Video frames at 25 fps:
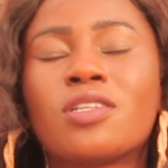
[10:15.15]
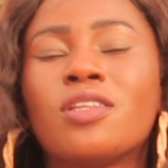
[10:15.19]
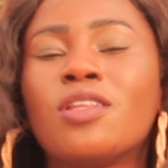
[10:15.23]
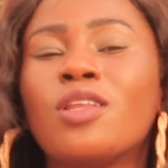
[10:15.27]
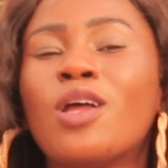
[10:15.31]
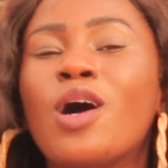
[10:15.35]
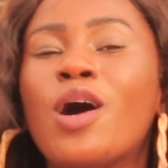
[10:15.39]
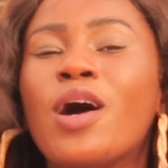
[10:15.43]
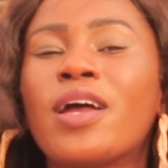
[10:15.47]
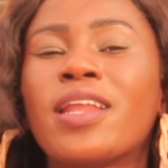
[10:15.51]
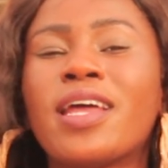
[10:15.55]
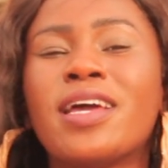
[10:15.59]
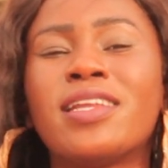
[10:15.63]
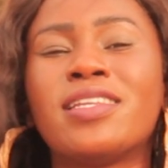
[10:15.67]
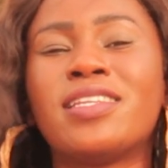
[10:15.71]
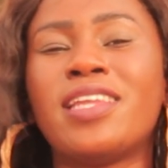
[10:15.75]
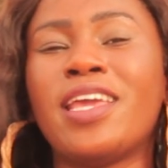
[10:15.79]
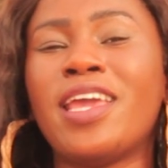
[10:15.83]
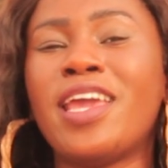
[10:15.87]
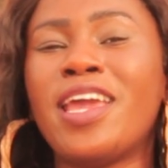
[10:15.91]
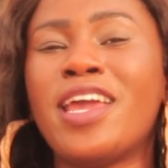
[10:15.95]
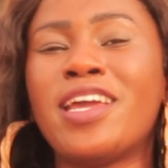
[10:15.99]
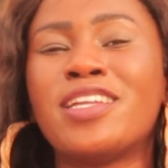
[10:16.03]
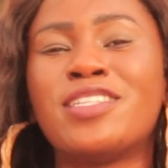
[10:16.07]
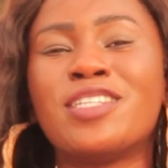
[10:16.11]
Lord I
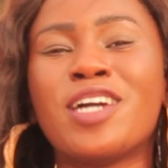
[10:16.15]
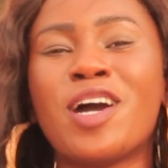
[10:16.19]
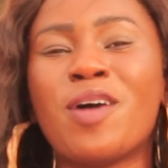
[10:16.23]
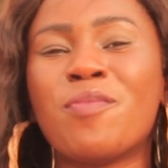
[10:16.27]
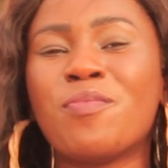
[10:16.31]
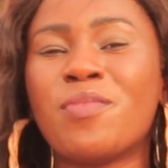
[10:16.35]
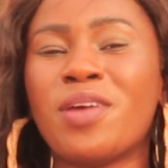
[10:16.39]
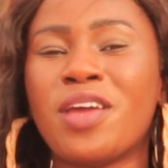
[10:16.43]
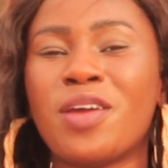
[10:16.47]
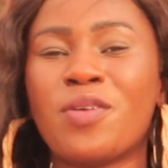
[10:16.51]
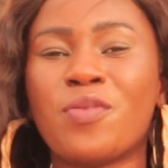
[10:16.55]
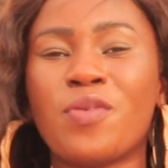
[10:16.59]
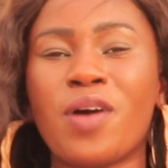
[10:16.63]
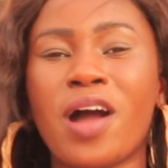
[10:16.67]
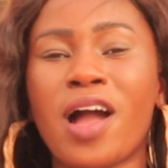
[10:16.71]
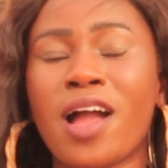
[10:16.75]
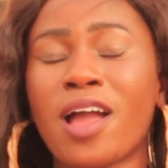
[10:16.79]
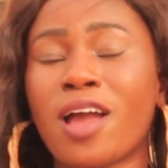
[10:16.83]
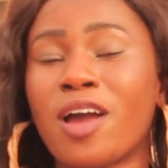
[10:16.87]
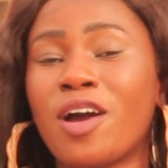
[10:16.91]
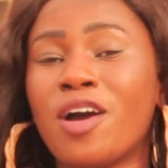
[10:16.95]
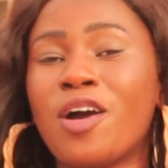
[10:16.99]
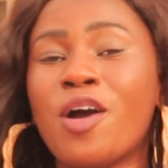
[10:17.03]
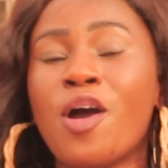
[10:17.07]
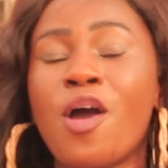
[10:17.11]
need your
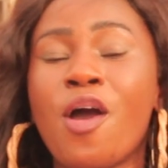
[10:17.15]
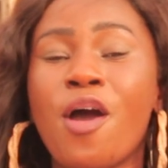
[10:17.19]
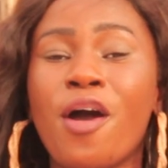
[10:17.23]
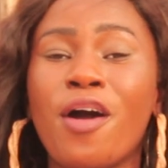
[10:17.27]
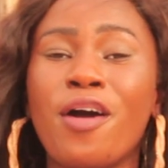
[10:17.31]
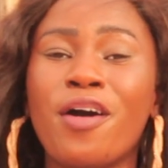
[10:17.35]
miracle.